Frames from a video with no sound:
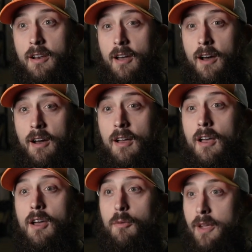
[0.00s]
And
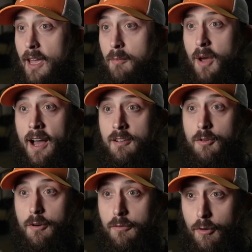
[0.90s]
we came back,
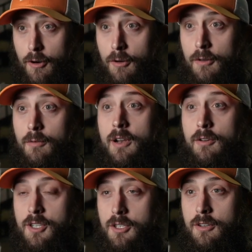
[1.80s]
scored 4 goals,
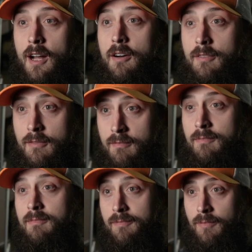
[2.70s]
went into a shootout,
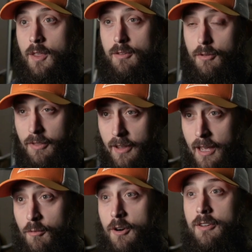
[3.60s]
and scored the
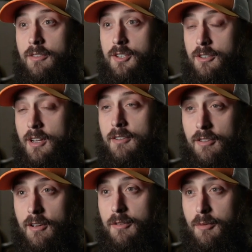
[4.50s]
game winner in the shootout,
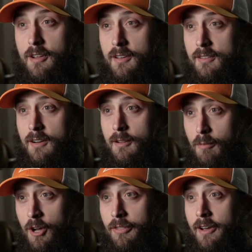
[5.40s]
so I was pretty excited
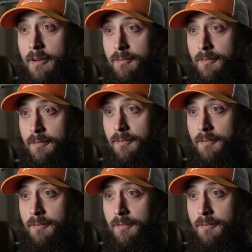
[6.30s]
about that.